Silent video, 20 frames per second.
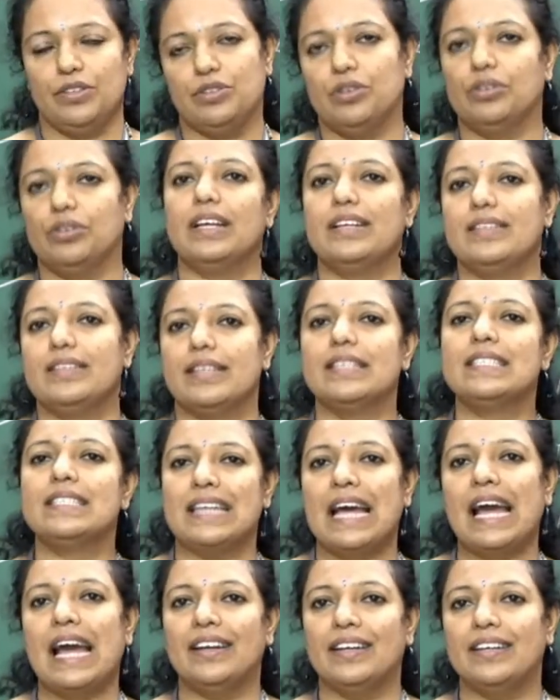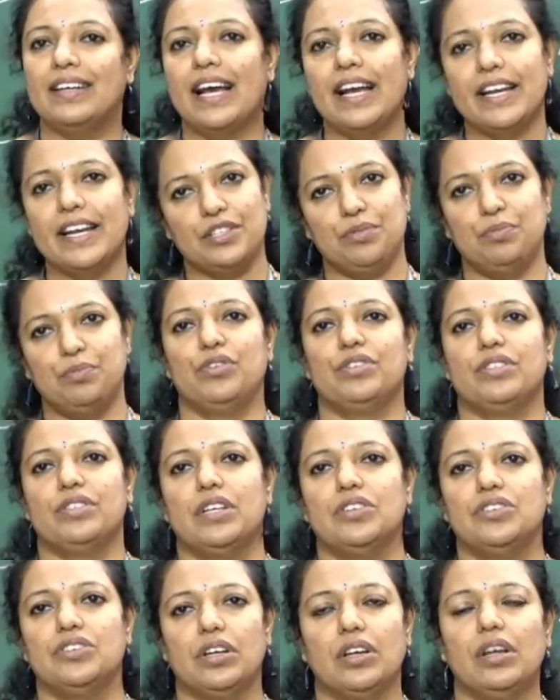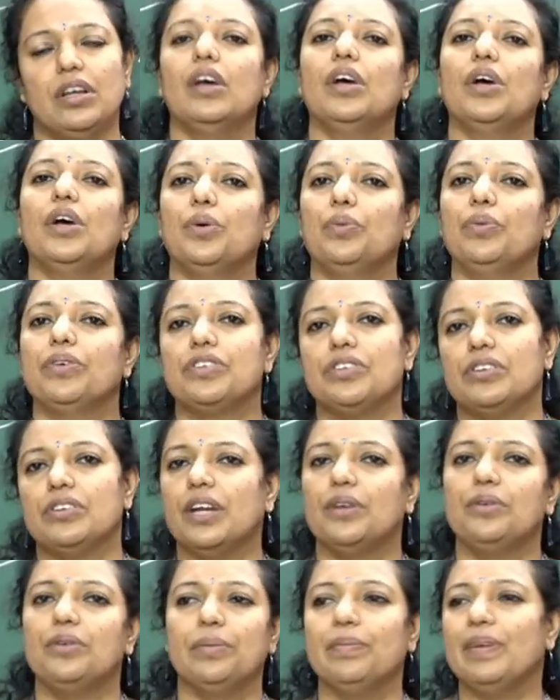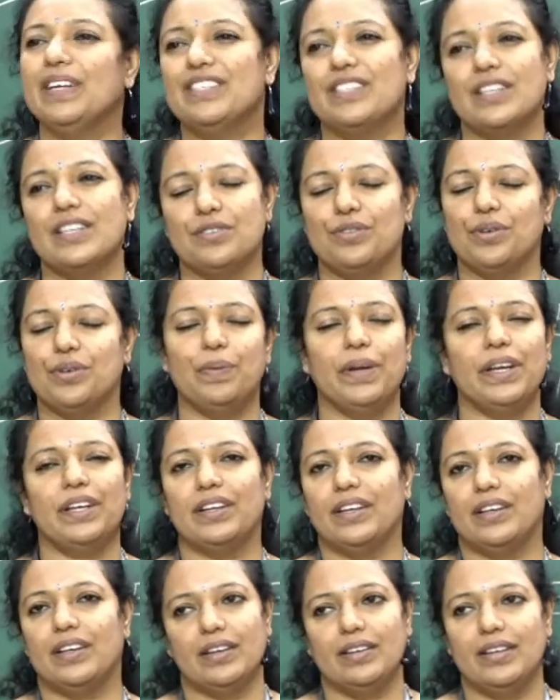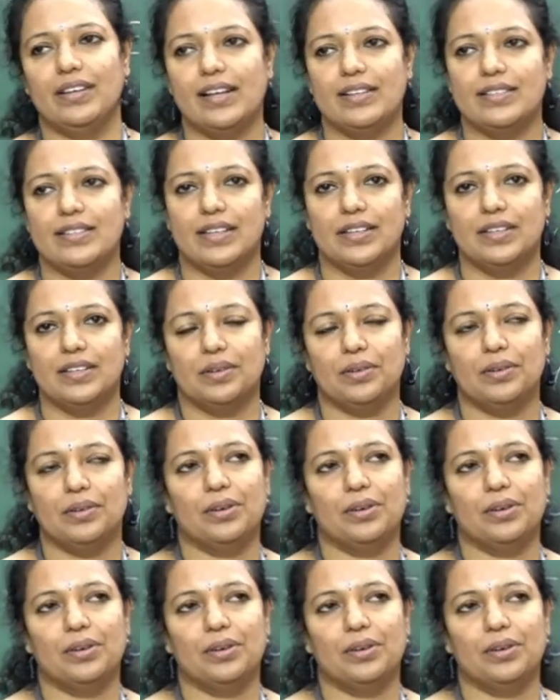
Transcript: So there is a standardized procedure which need to be just repeated. That's it.